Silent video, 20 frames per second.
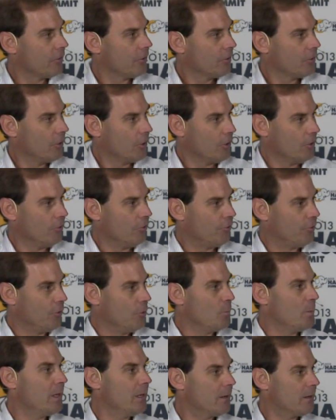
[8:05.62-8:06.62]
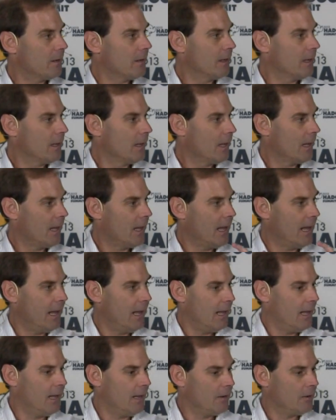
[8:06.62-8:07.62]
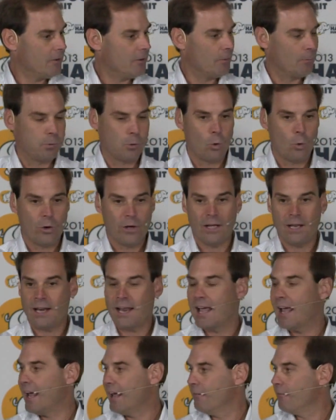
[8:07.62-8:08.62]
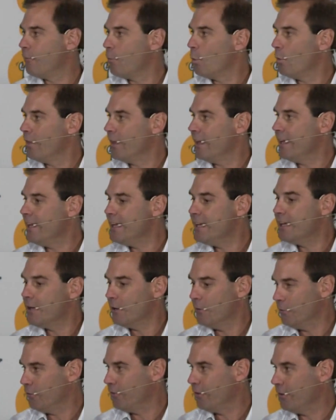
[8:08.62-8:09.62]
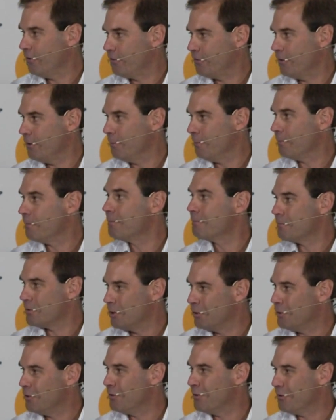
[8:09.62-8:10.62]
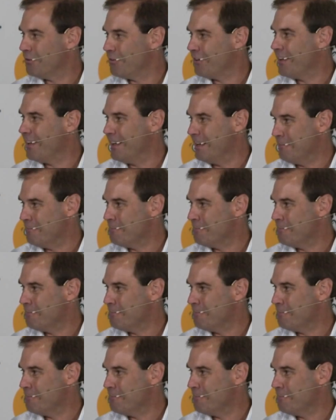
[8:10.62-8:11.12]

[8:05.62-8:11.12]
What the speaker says: to consume it and deploy it, and for the ecosystem to do the same.